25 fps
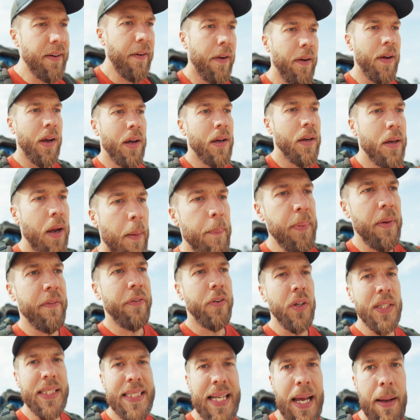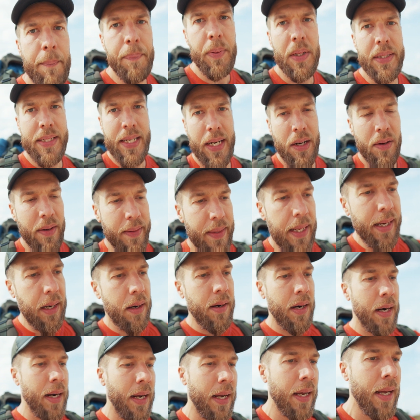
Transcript: a couple of free samples here and there,